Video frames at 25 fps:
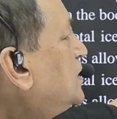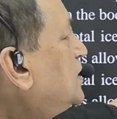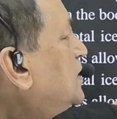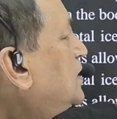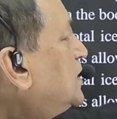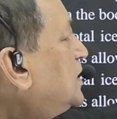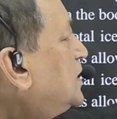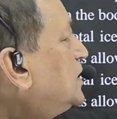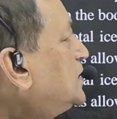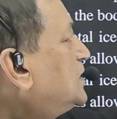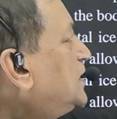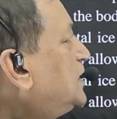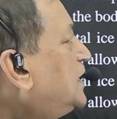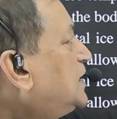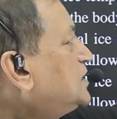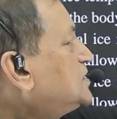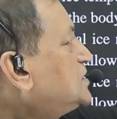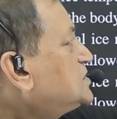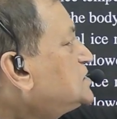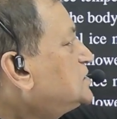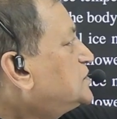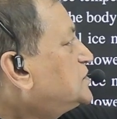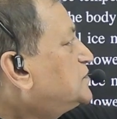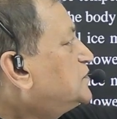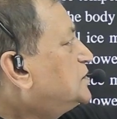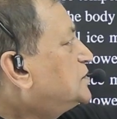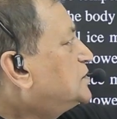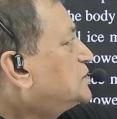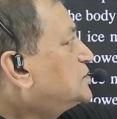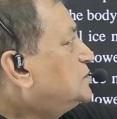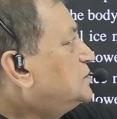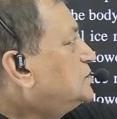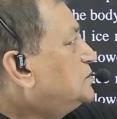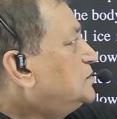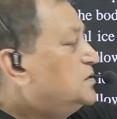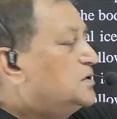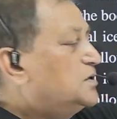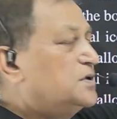and that is equal
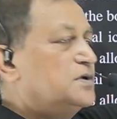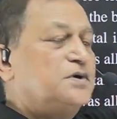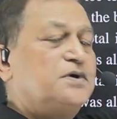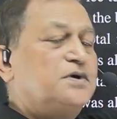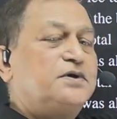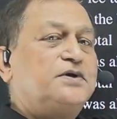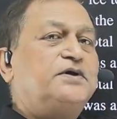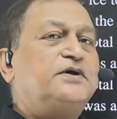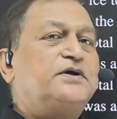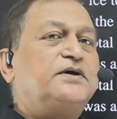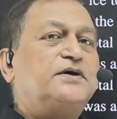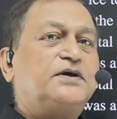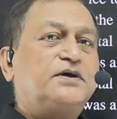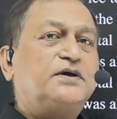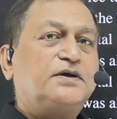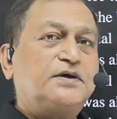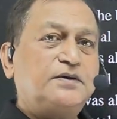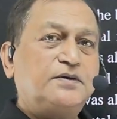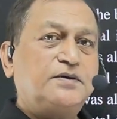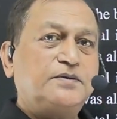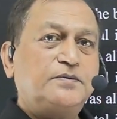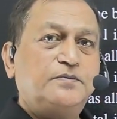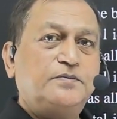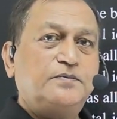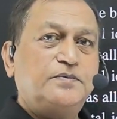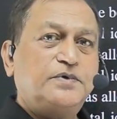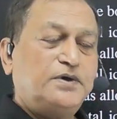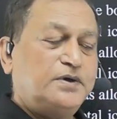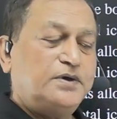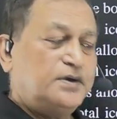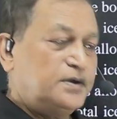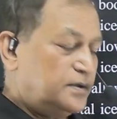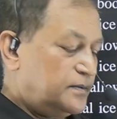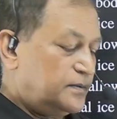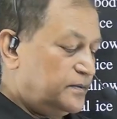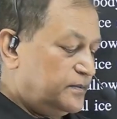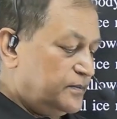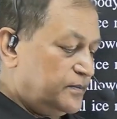to the
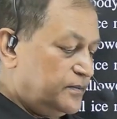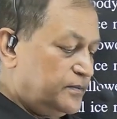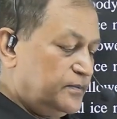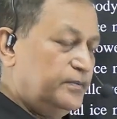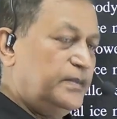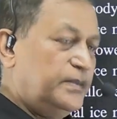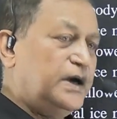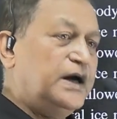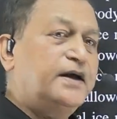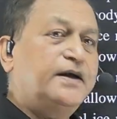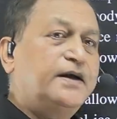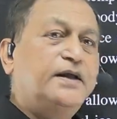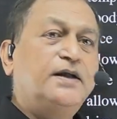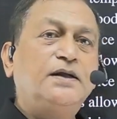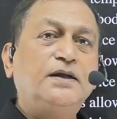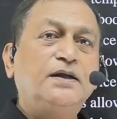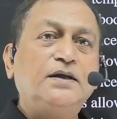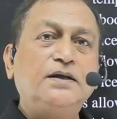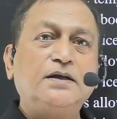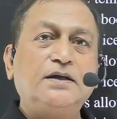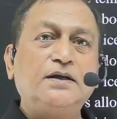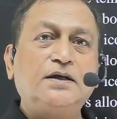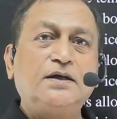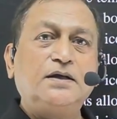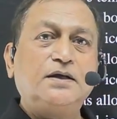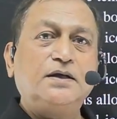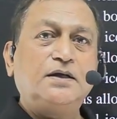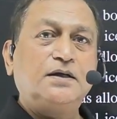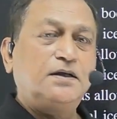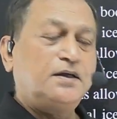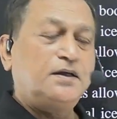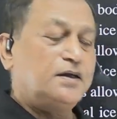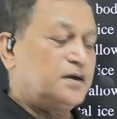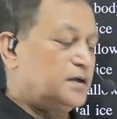melting that